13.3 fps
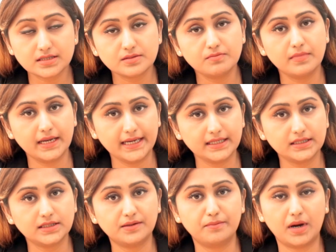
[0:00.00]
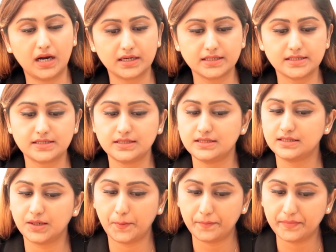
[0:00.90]
make the
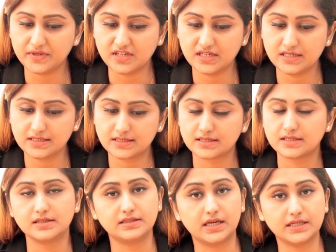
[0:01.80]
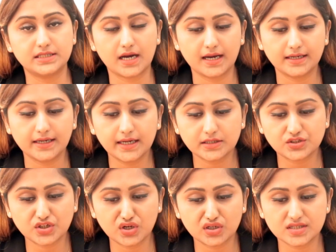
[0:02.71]
marketing companies, their
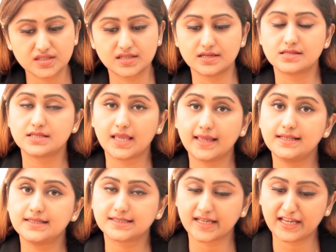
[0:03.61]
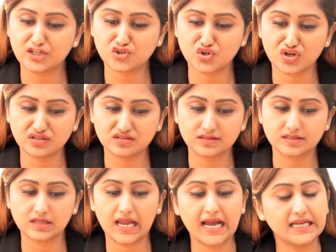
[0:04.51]
directors, their sales
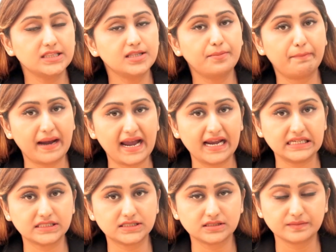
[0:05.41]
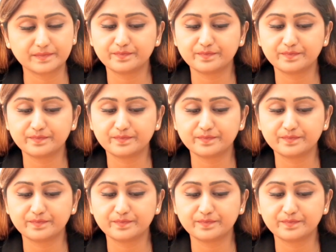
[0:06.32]
agents and the banks